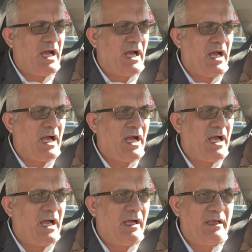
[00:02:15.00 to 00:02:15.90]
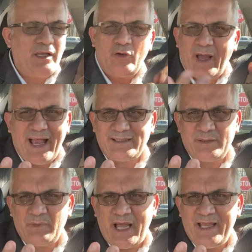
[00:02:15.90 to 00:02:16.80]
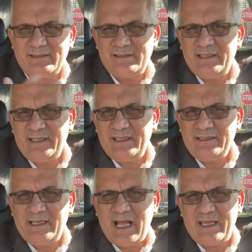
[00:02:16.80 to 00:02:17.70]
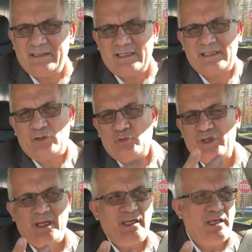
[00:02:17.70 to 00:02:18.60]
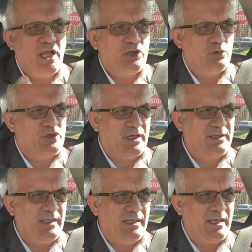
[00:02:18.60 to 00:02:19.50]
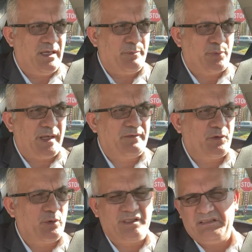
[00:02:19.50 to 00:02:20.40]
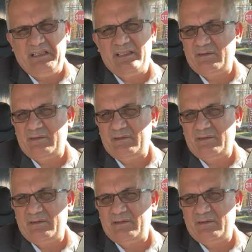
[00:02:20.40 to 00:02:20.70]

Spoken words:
I asked the guy in Tesla to check the brake fluid. He did.